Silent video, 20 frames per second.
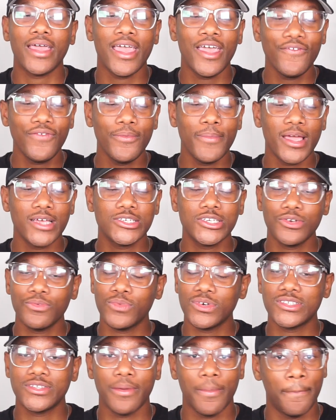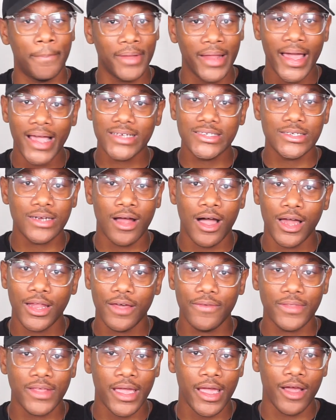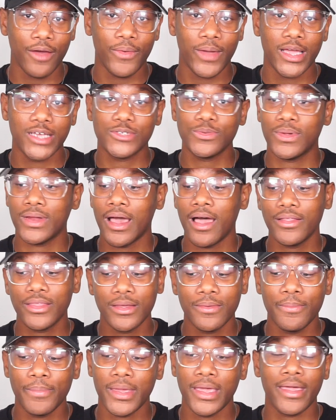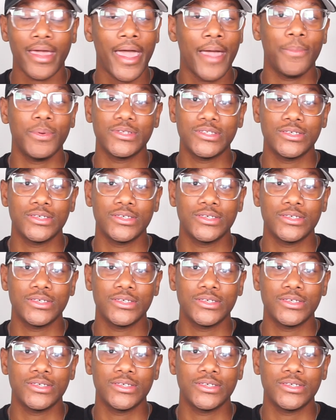information was blasted all over the airways without them being able